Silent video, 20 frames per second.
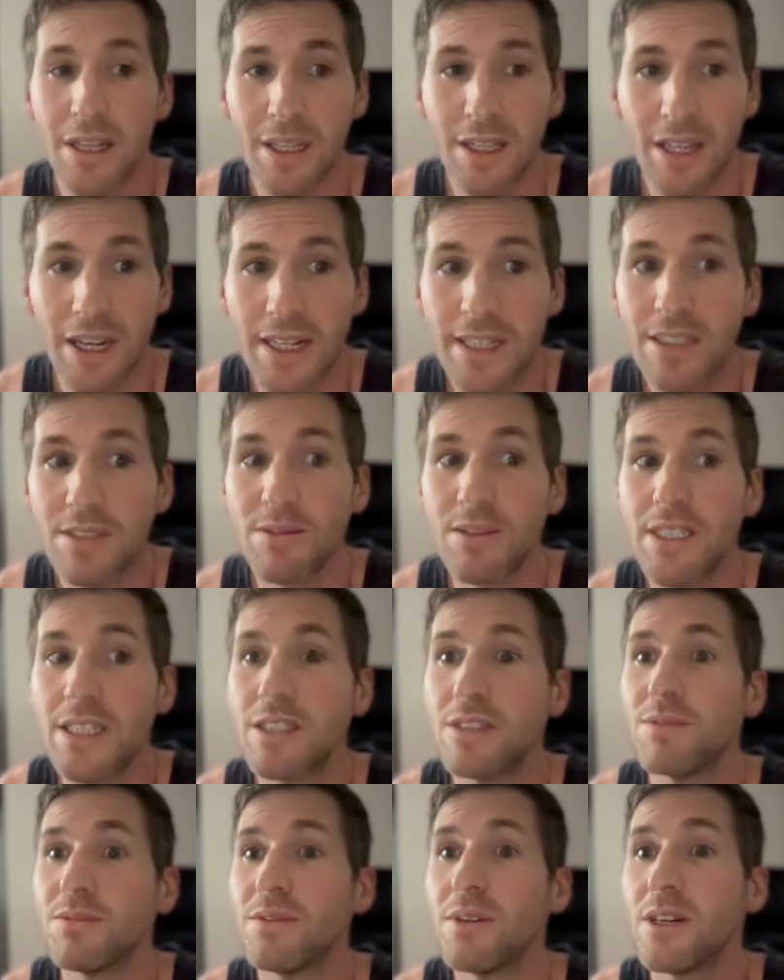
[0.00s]
the
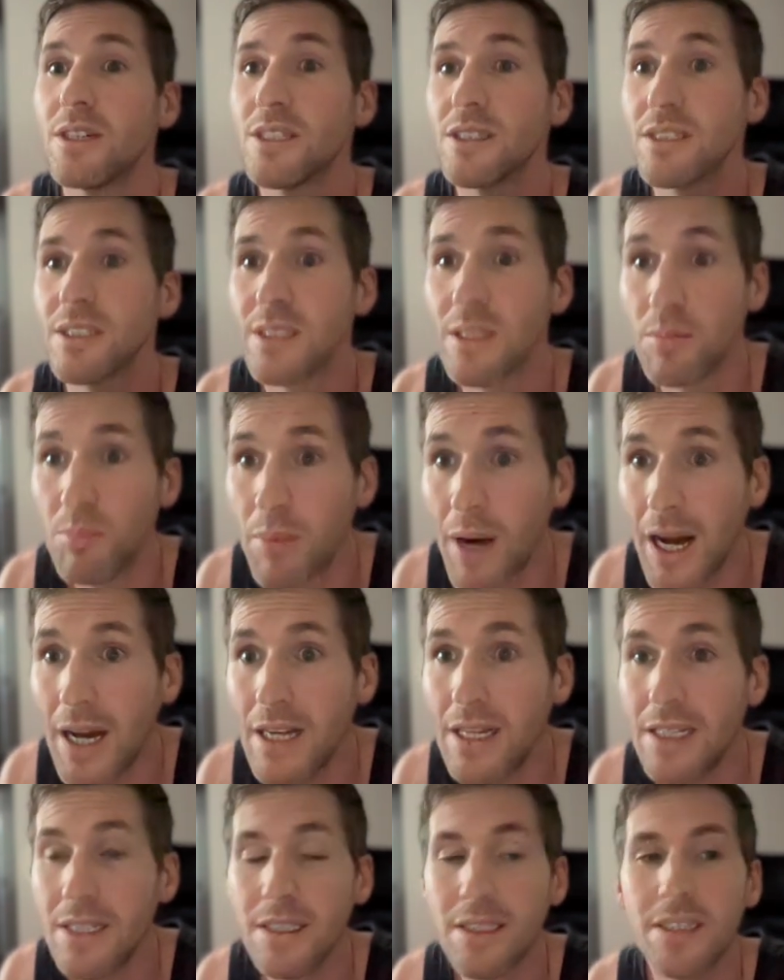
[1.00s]
activation function, the
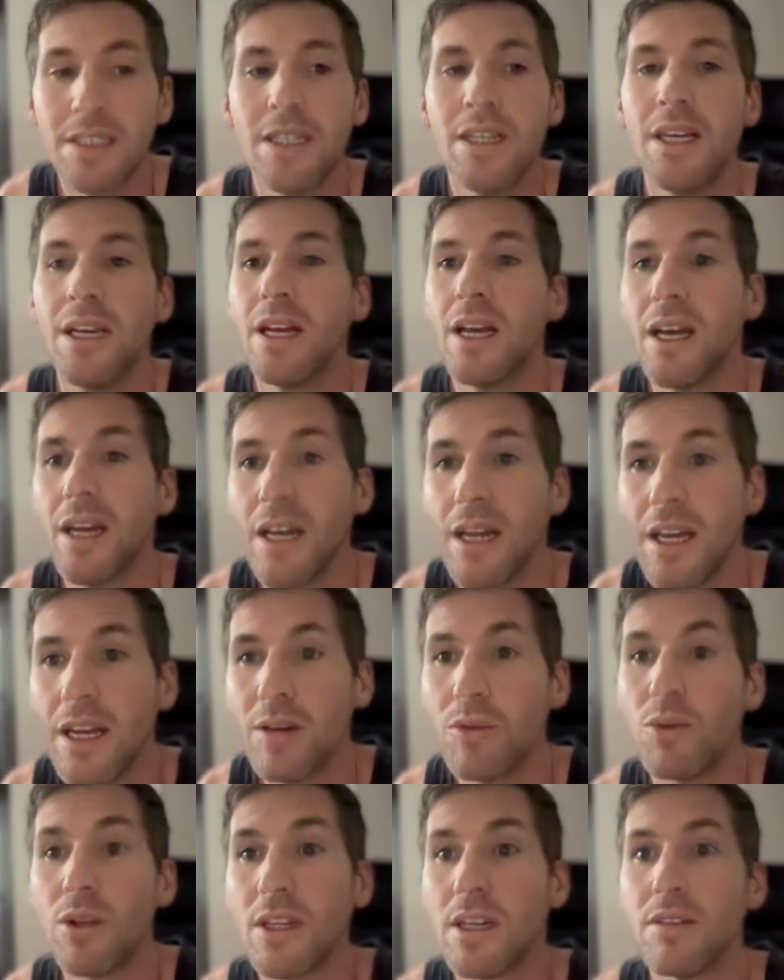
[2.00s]
bias, it
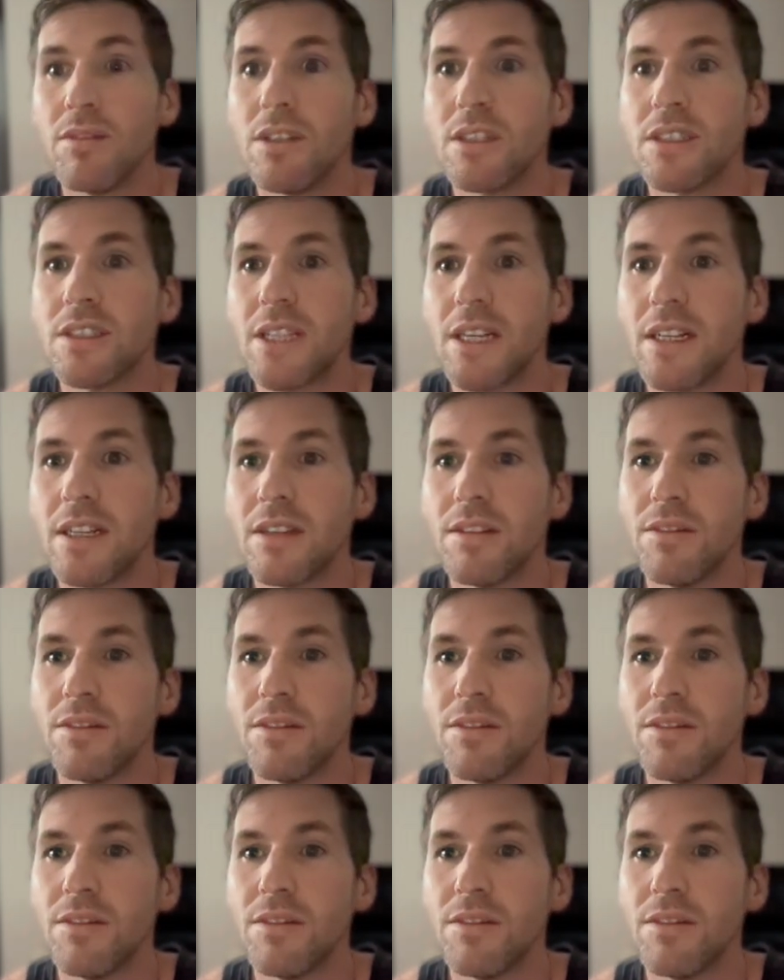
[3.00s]
will give a single